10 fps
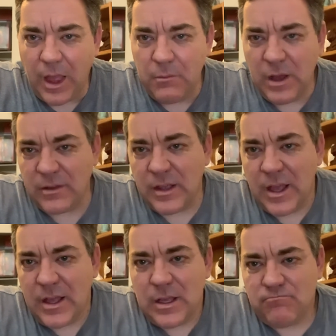But
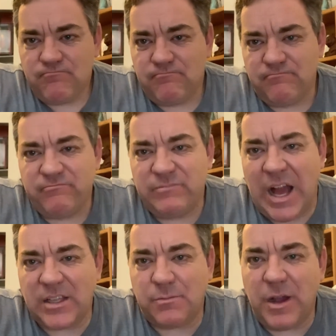
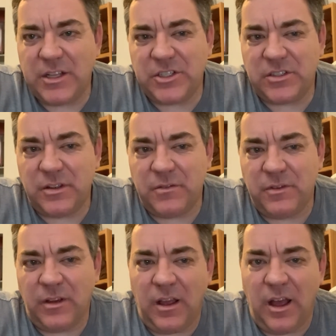that's my gist
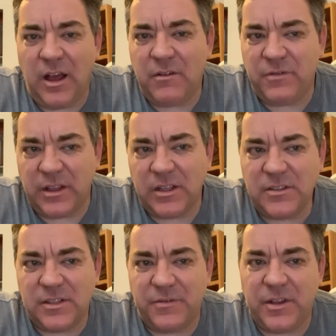of
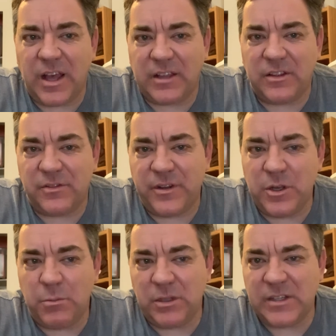villains. If you this video,
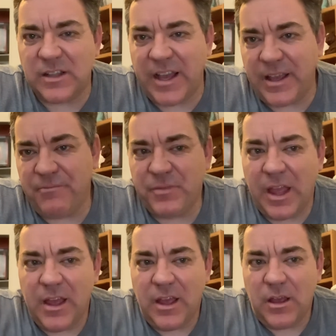please like it.
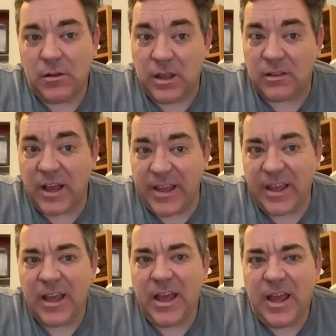Click like.
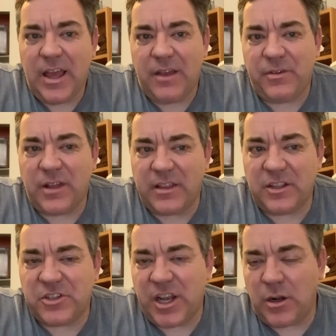If you like this
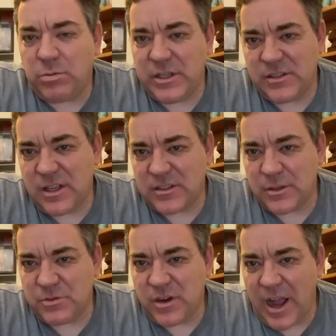channel, please click
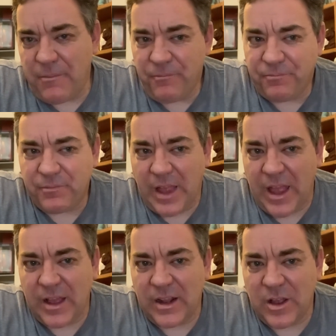subscribe.
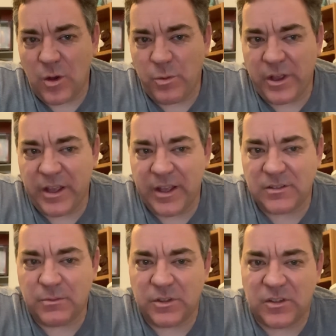And I hope we can get
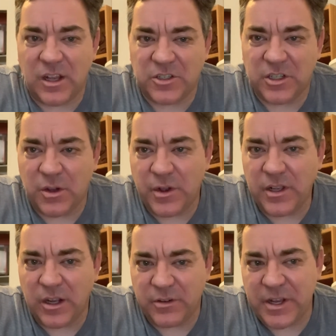some discussion going.
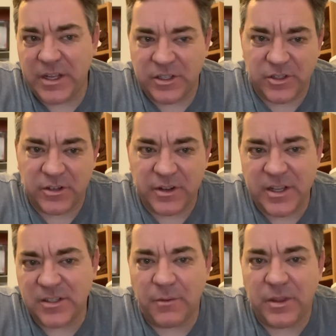Agree, disagree,
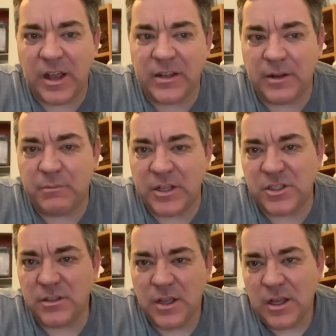something I didn't
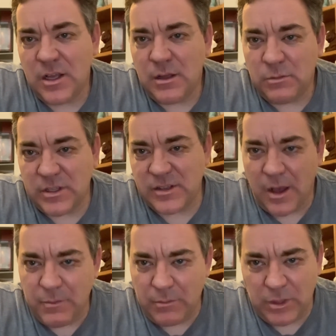mention. Please
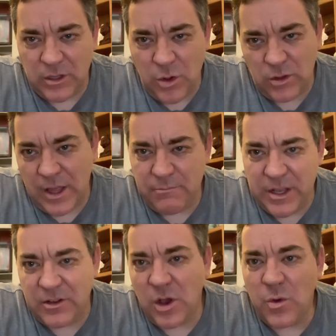comment below. Let me
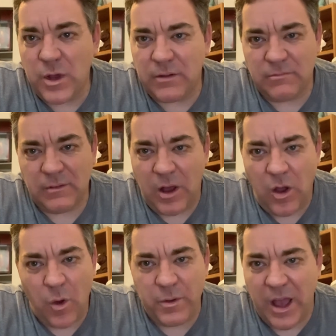know, and
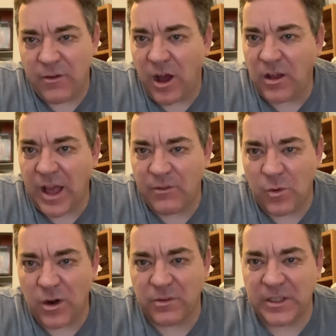hope you all have a
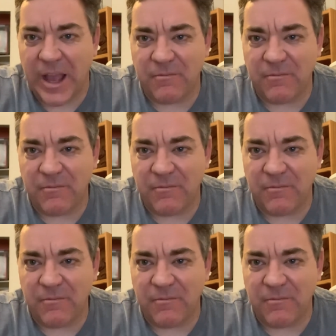wonderful day.